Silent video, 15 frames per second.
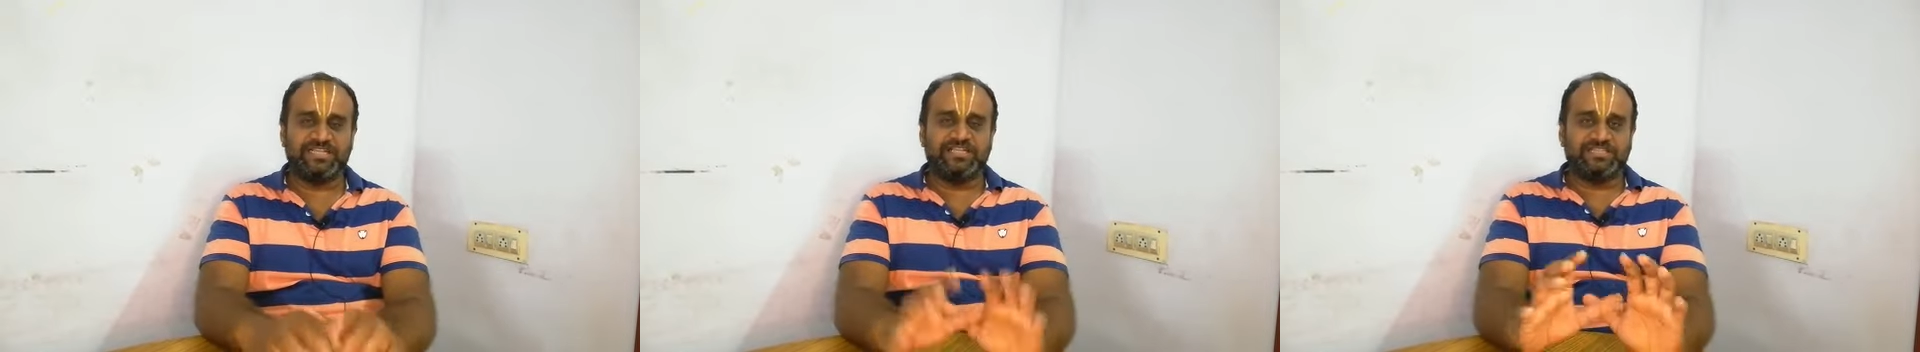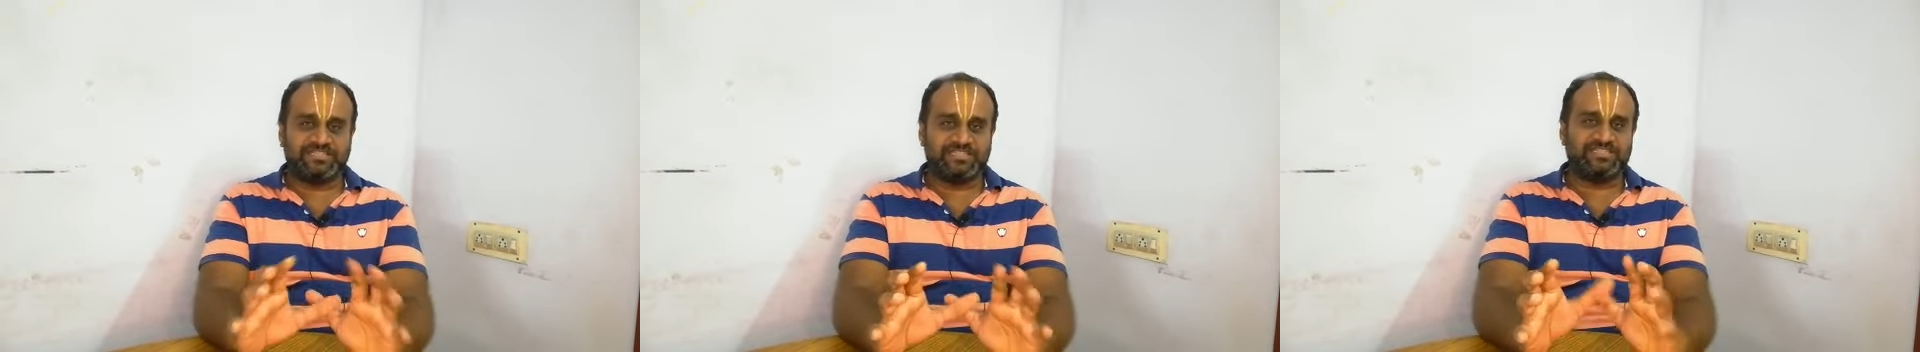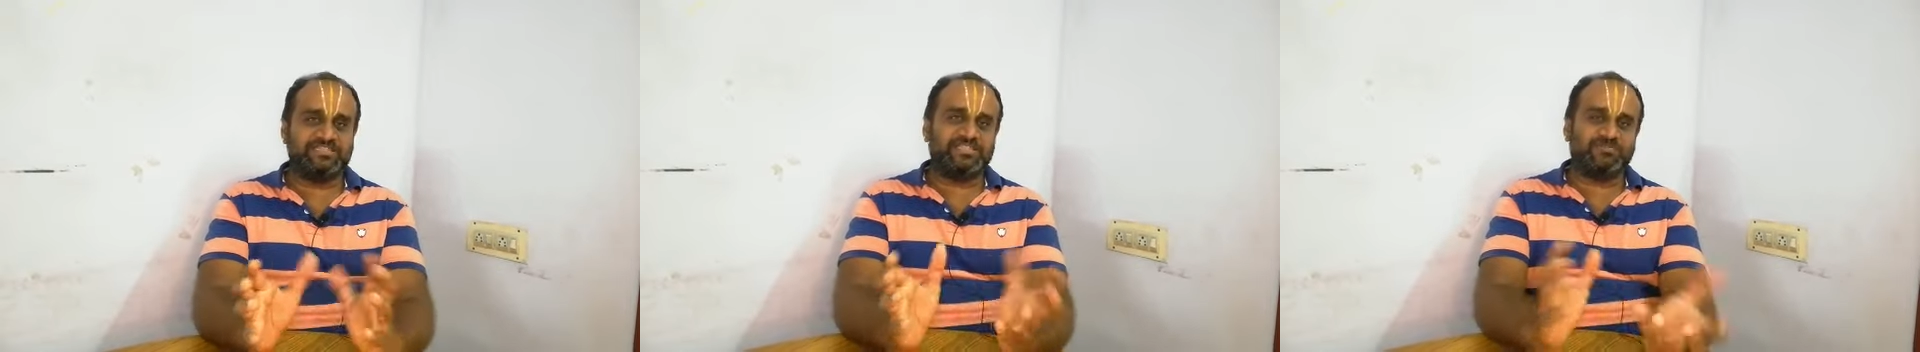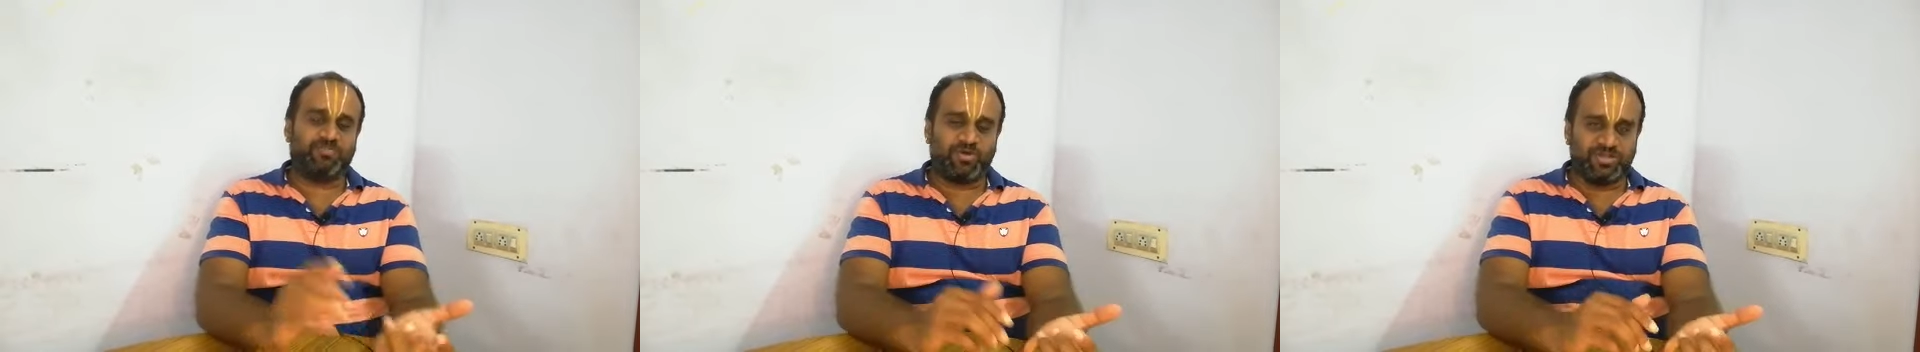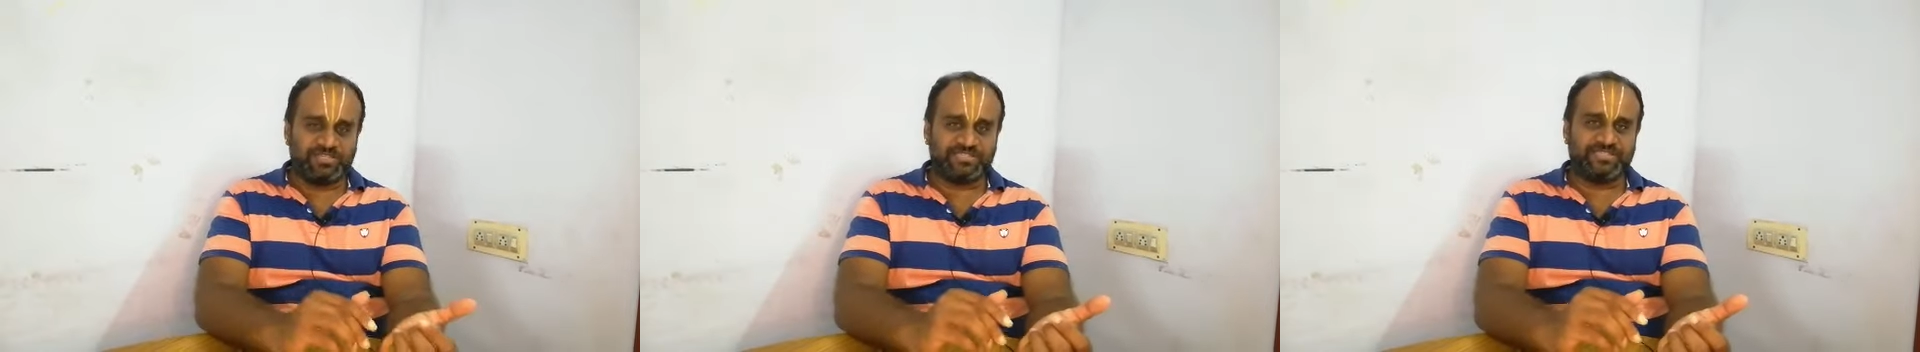since this
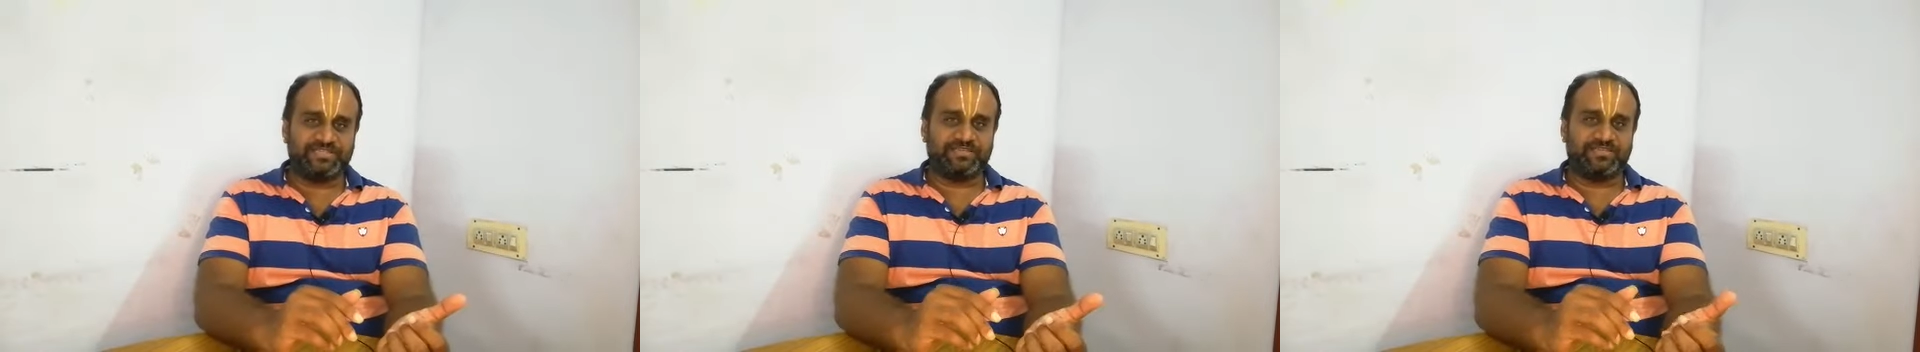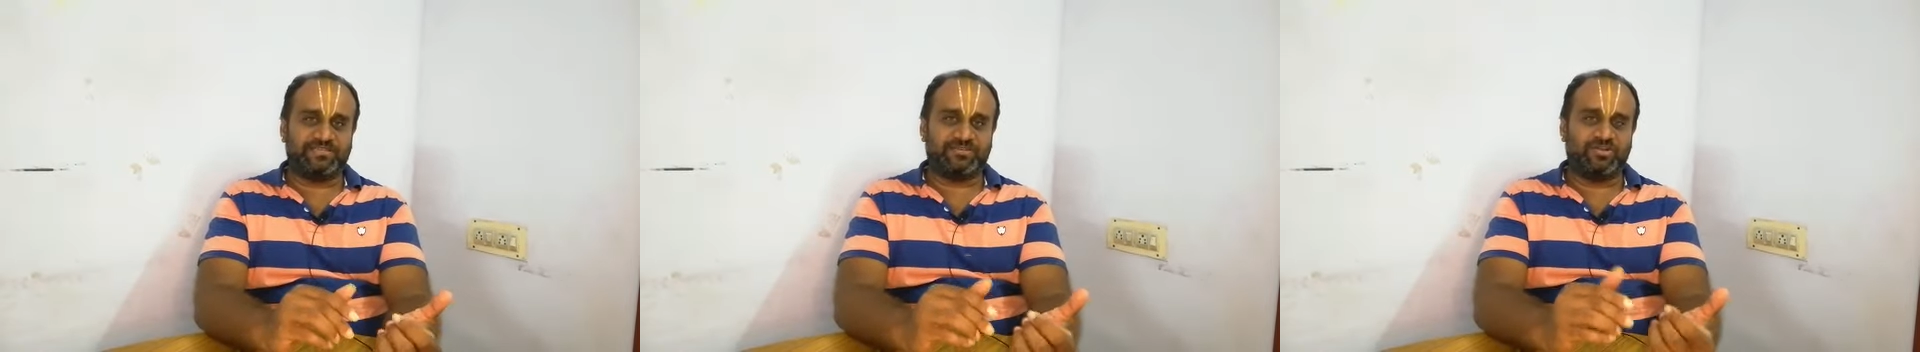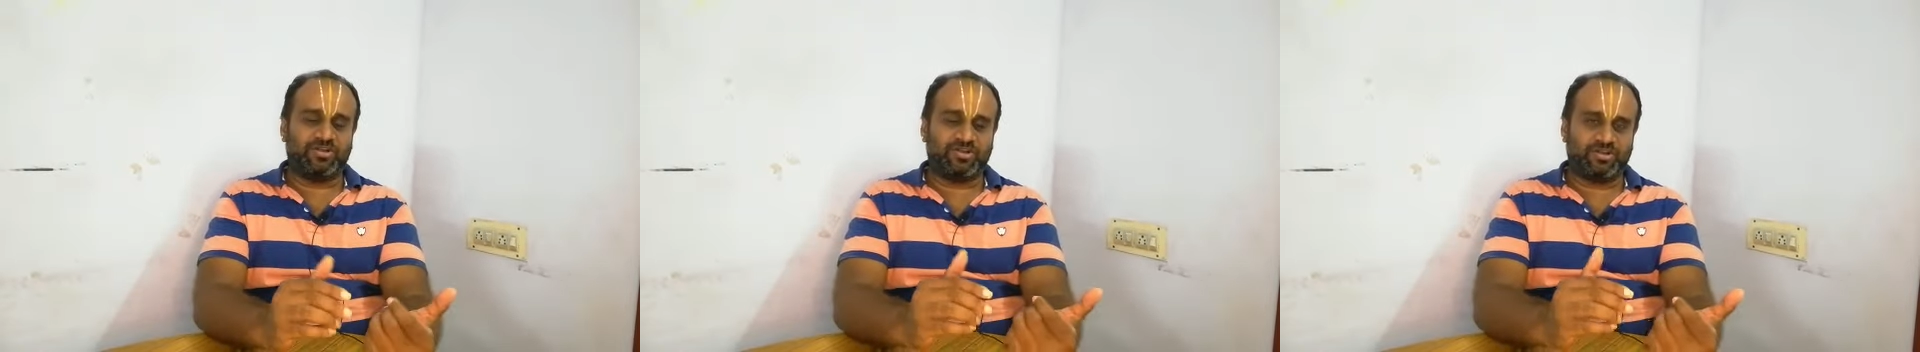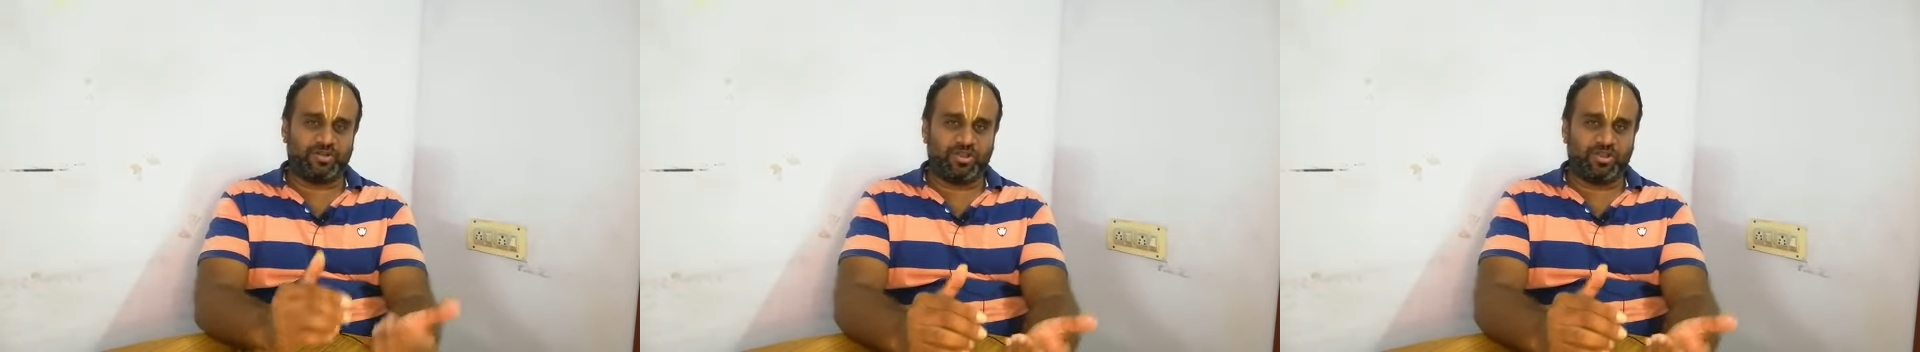policy got